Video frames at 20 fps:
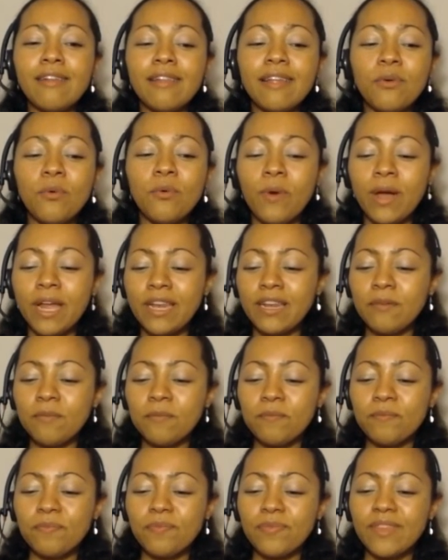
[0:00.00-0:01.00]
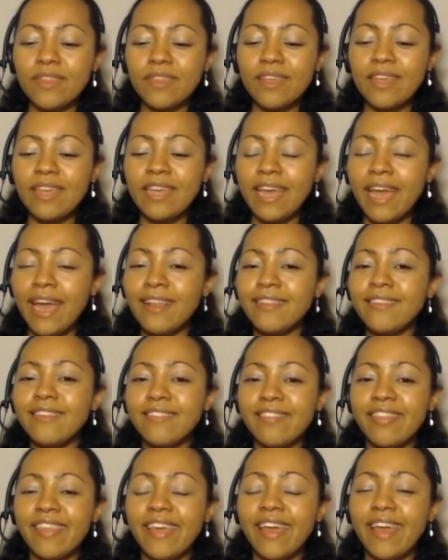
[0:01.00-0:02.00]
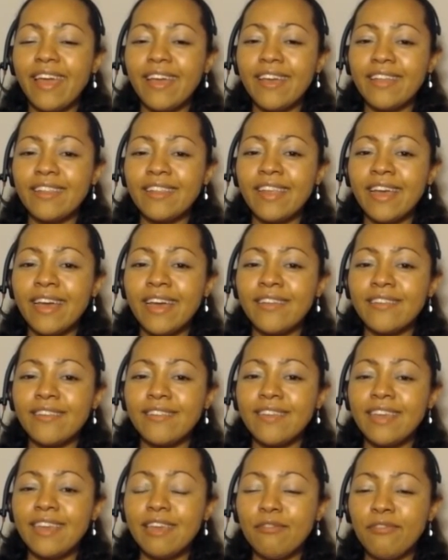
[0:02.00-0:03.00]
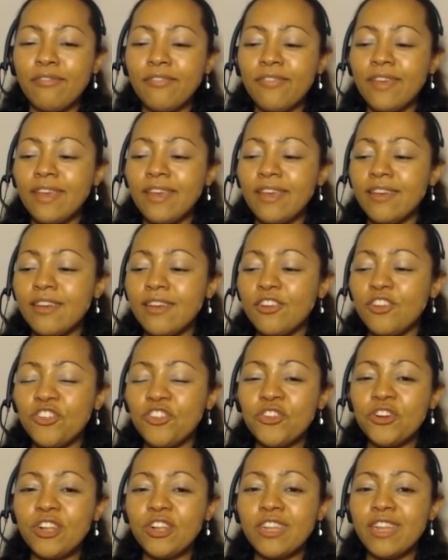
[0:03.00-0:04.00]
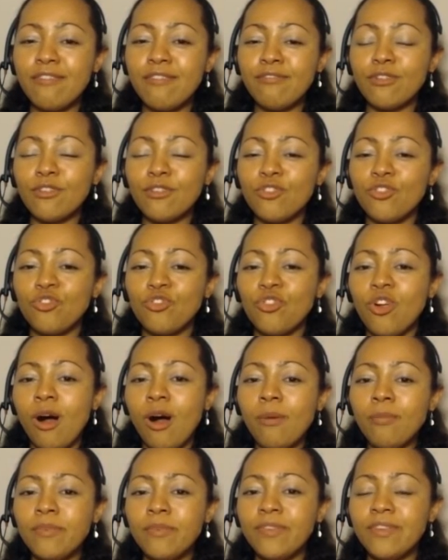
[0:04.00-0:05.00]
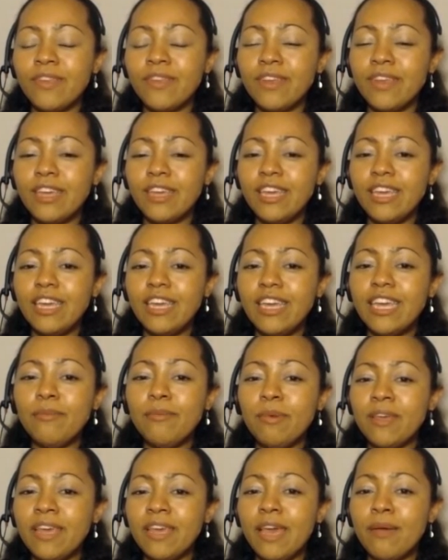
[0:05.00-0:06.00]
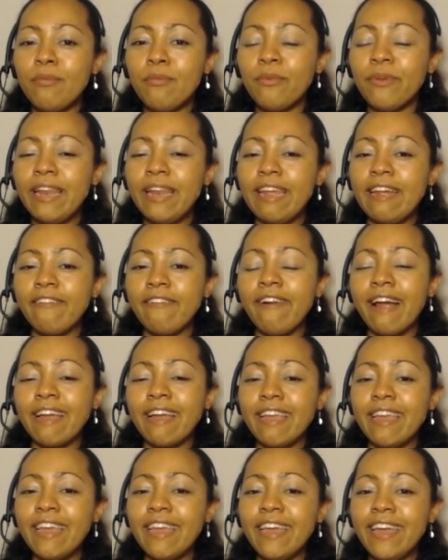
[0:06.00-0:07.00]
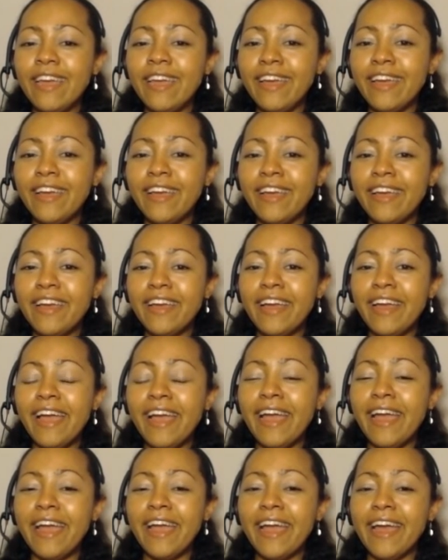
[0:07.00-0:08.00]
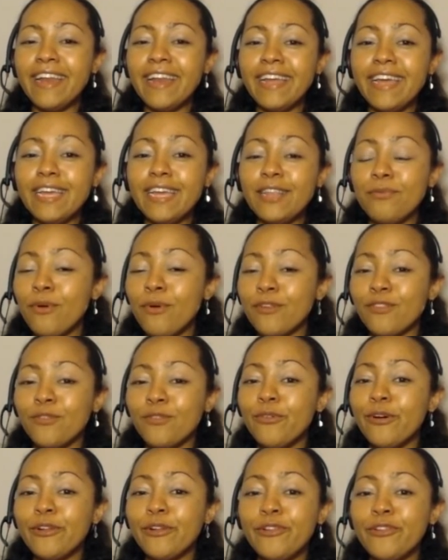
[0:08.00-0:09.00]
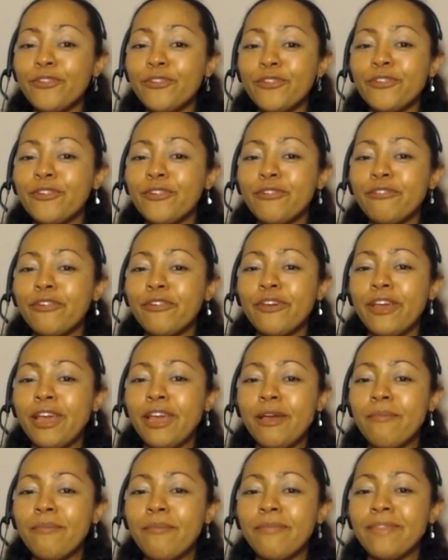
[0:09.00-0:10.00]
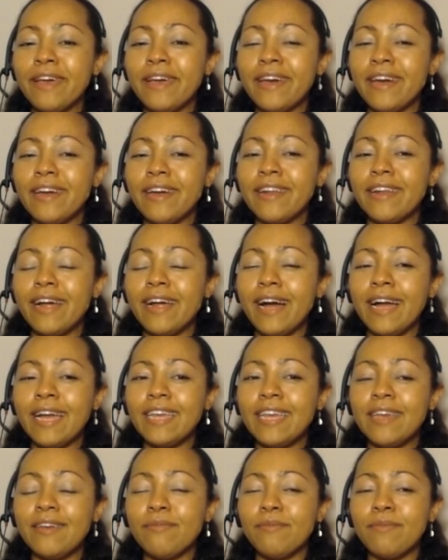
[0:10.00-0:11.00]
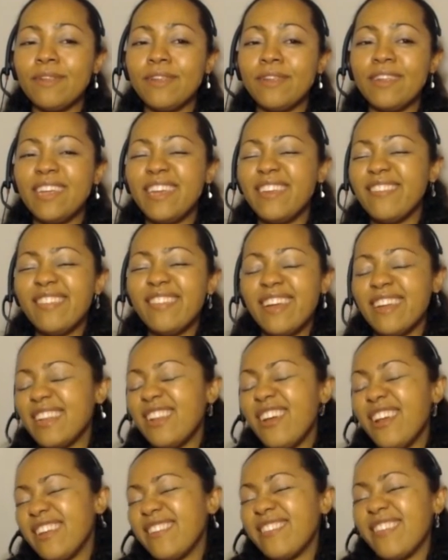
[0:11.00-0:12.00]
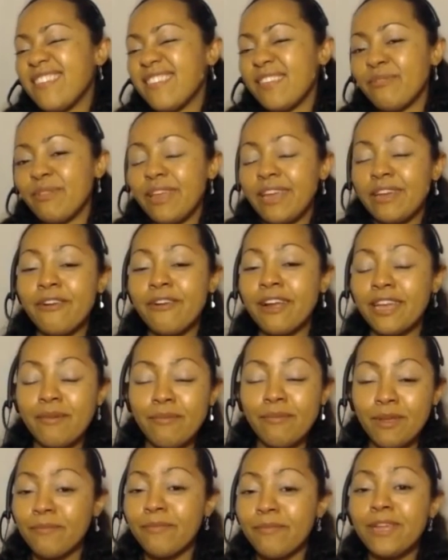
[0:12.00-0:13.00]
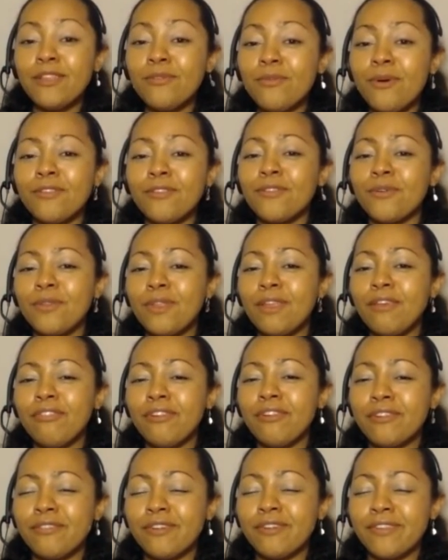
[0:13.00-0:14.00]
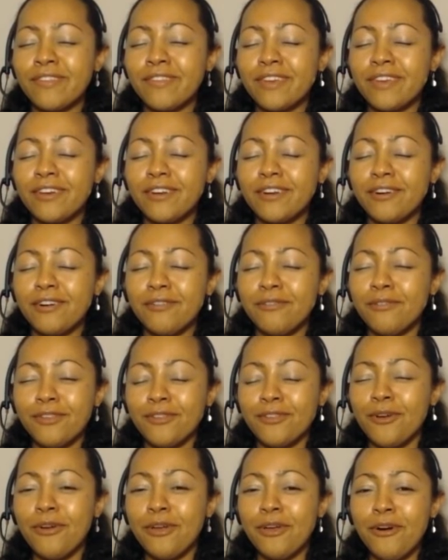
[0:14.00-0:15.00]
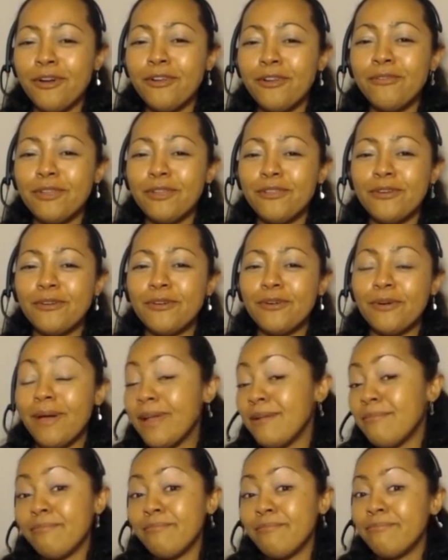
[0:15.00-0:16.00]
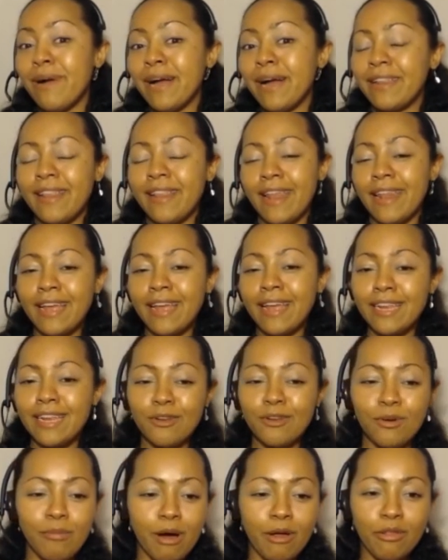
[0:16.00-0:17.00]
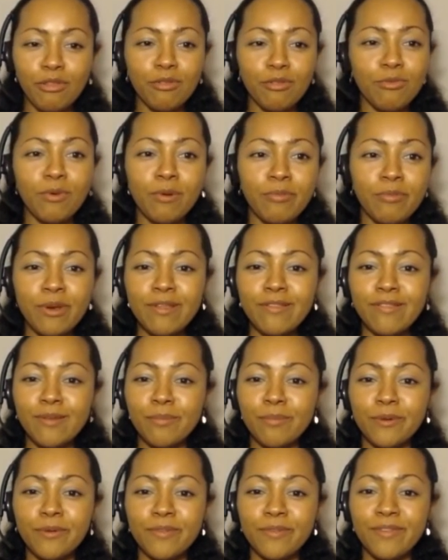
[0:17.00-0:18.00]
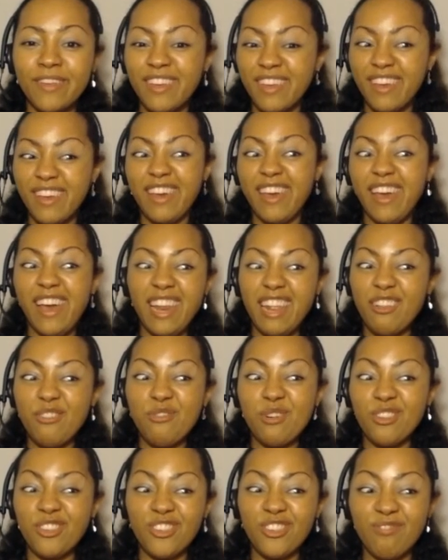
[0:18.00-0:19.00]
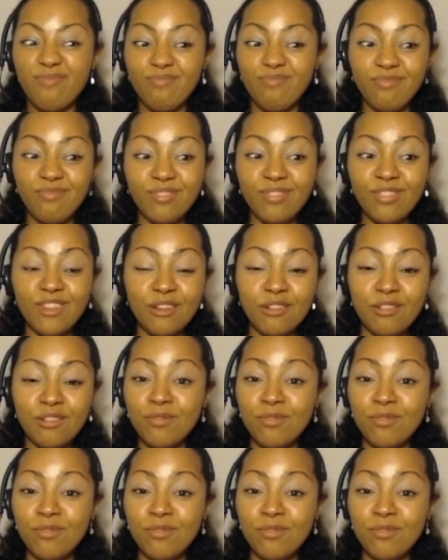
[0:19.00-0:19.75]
when he had this thing that if he sugar levels dropped, he became really cranky, and it was so unusual for him that I he's not excessively cranky, but it was so different. It was like, what's going on with you? And back then I didn't know about the three principles, and it was not